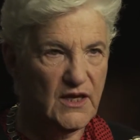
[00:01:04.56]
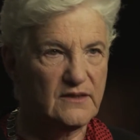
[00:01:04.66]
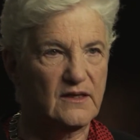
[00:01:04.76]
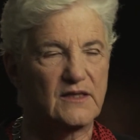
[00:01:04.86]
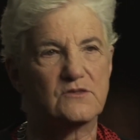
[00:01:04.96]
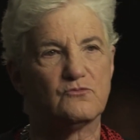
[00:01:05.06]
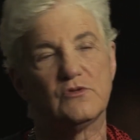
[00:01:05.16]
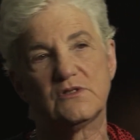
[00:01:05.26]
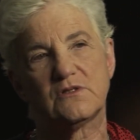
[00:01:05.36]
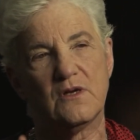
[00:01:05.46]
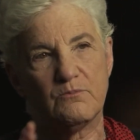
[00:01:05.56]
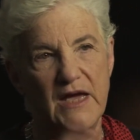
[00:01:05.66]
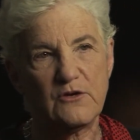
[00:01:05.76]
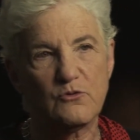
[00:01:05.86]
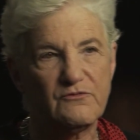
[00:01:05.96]
headlines.
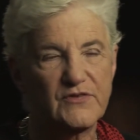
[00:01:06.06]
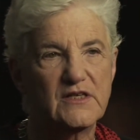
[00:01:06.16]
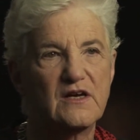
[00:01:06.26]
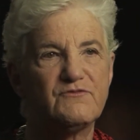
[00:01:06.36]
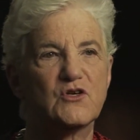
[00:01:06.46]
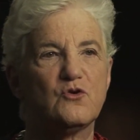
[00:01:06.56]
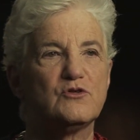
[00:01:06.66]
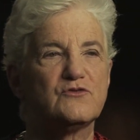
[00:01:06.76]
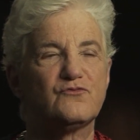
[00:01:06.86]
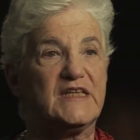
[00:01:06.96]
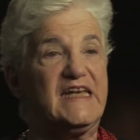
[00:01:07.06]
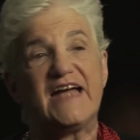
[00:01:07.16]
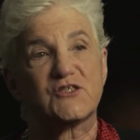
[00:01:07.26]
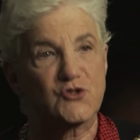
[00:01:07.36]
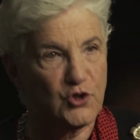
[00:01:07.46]
Mayor of Philadelphia calls for the
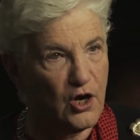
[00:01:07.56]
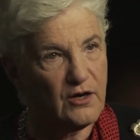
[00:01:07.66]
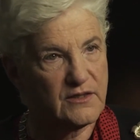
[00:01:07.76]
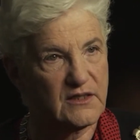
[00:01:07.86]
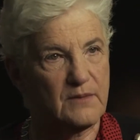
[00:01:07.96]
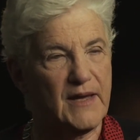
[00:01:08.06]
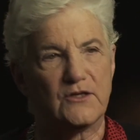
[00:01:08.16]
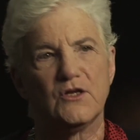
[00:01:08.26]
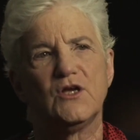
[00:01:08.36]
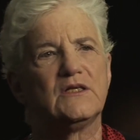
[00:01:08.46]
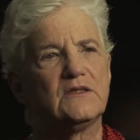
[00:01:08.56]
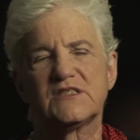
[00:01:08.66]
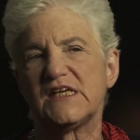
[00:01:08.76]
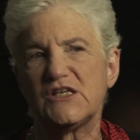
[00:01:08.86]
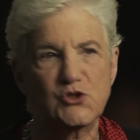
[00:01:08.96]
National Guard to come out,
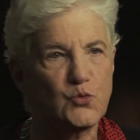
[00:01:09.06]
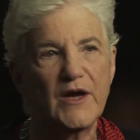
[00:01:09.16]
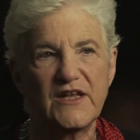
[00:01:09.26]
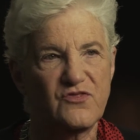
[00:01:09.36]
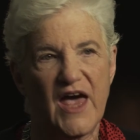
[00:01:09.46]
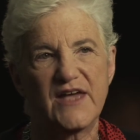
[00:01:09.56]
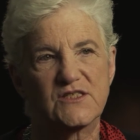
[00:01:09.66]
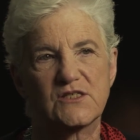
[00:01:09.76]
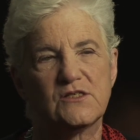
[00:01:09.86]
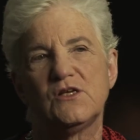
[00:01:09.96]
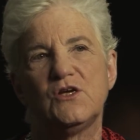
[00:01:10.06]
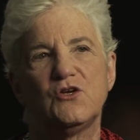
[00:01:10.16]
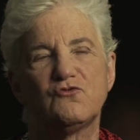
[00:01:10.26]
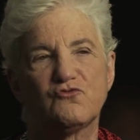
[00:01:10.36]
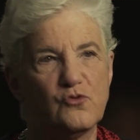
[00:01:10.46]
seeks 20,000
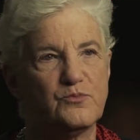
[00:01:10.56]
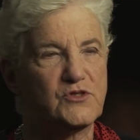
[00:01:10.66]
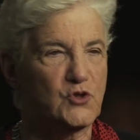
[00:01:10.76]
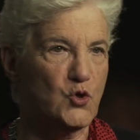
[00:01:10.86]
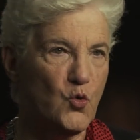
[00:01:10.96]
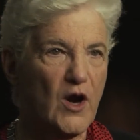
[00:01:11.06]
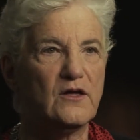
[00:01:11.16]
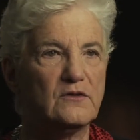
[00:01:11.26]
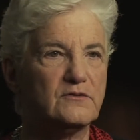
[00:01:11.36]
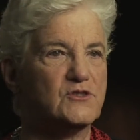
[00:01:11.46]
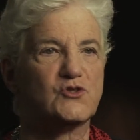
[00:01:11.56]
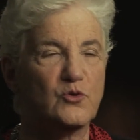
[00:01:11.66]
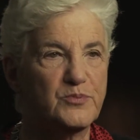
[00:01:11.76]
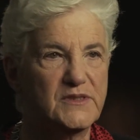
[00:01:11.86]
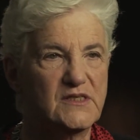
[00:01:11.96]
troops to quell
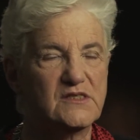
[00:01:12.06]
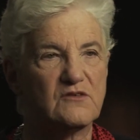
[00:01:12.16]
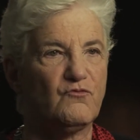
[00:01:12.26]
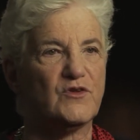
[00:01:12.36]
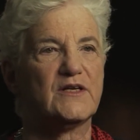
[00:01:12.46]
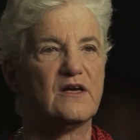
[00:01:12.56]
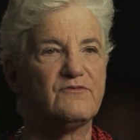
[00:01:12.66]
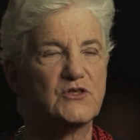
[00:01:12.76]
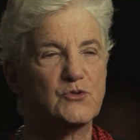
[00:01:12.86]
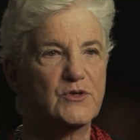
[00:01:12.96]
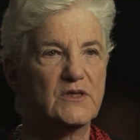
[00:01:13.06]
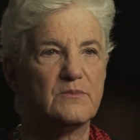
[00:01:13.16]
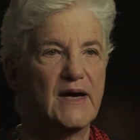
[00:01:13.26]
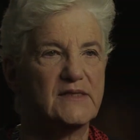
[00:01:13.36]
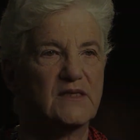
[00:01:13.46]
disturbances in Philadelphia during the
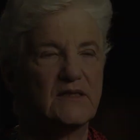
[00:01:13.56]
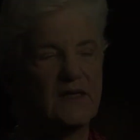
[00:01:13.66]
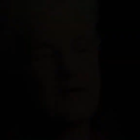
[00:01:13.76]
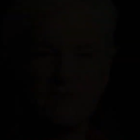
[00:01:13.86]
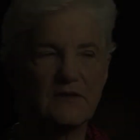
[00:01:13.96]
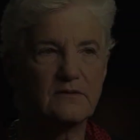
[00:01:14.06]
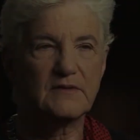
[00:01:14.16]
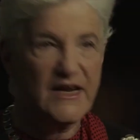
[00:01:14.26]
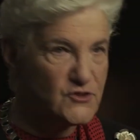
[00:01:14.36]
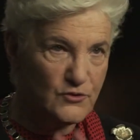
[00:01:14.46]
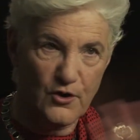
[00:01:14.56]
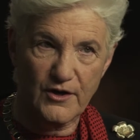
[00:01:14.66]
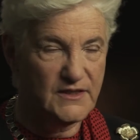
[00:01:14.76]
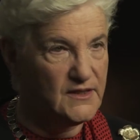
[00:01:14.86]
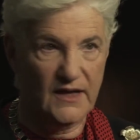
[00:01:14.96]
Bicentennial. The National
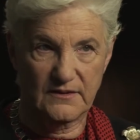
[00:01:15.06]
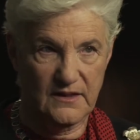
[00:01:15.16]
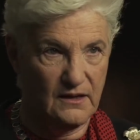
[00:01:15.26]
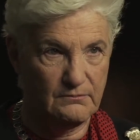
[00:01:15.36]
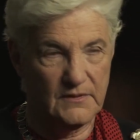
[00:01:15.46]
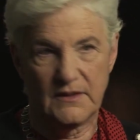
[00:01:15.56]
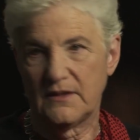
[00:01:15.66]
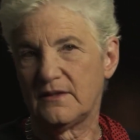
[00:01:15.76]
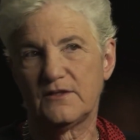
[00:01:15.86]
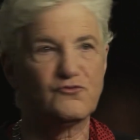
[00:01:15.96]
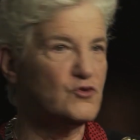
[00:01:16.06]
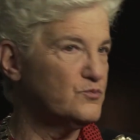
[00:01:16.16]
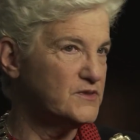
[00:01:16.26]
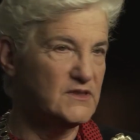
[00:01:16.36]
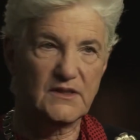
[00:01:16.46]
Guard did not come. The
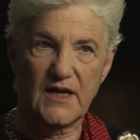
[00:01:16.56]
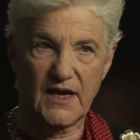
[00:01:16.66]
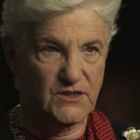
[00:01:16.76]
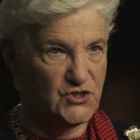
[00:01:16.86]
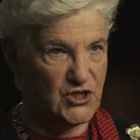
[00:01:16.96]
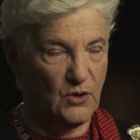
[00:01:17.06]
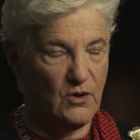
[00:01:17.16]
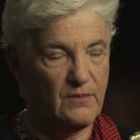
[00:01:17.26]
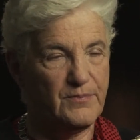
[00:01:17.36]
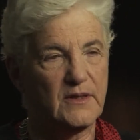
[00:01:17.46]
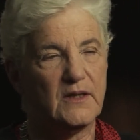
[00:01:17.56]
troops did not show up.